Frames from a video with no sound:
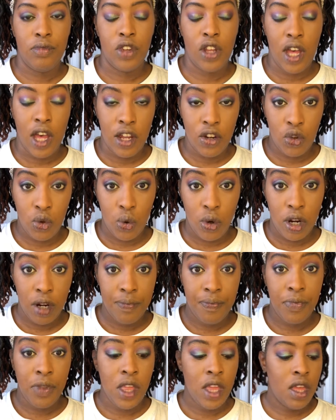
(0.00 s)
contour.
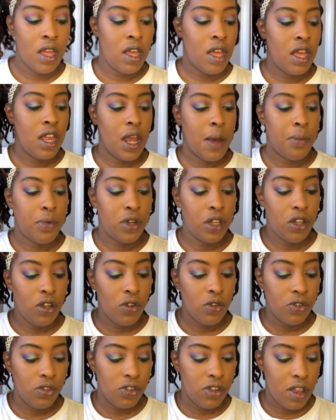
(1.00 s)
Now I'm going to
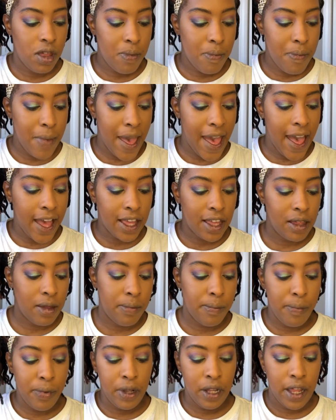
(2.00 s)
use the MAC
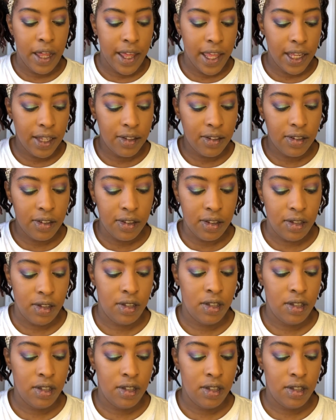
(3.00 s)
Blunt